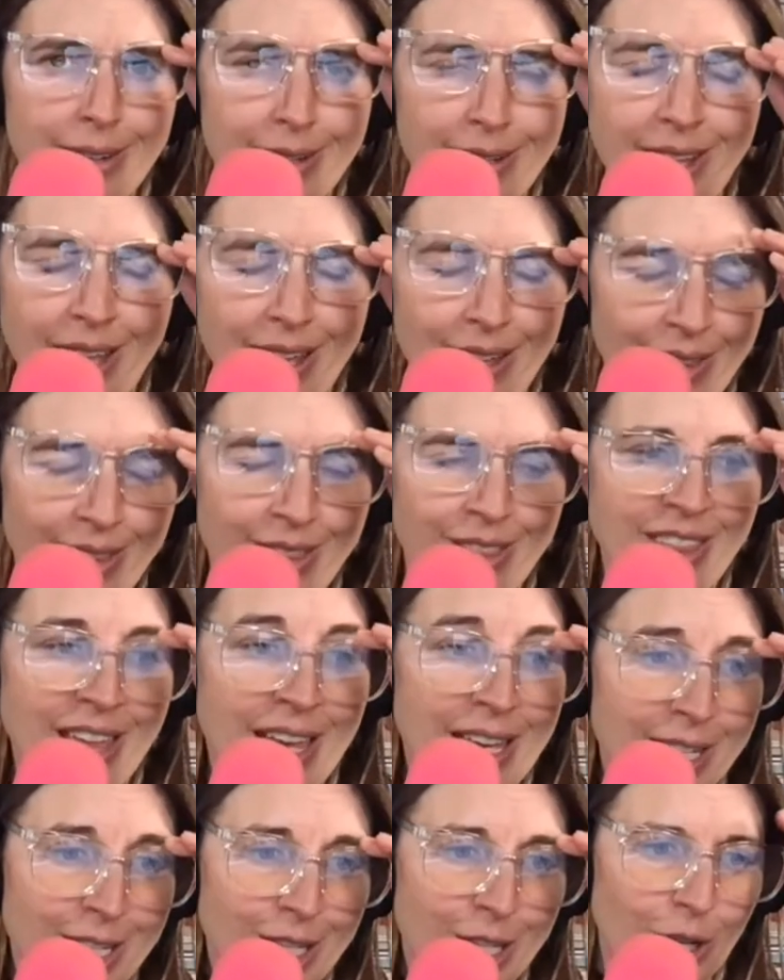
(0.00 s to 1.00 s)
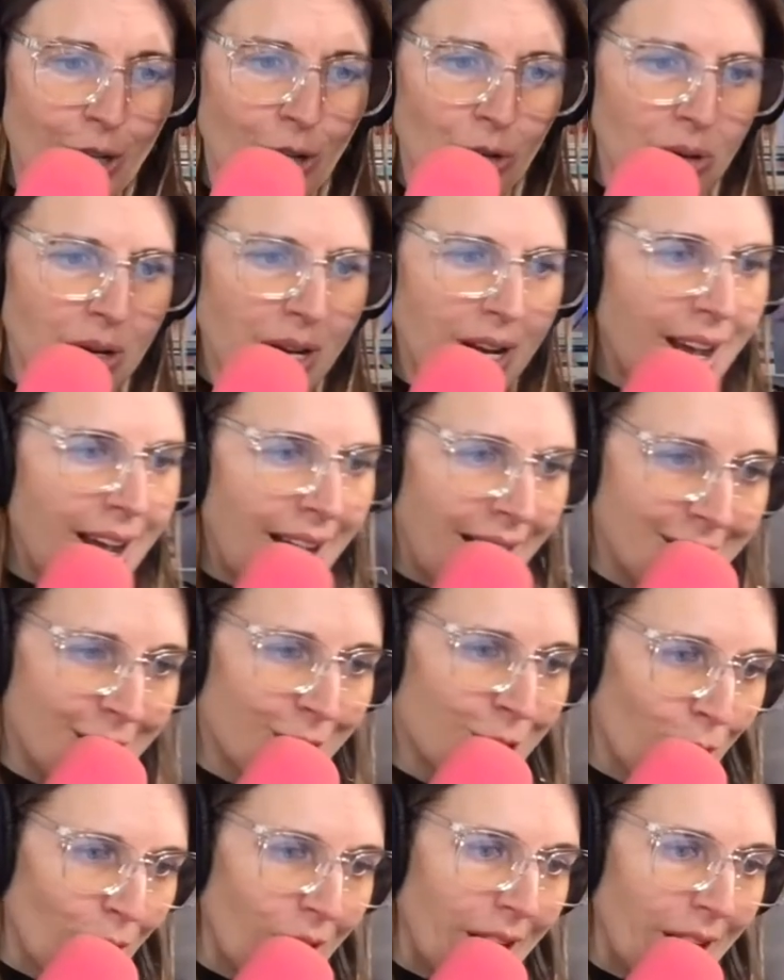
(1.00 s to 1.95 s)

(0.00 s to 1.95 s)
Okay, thank you. I agree.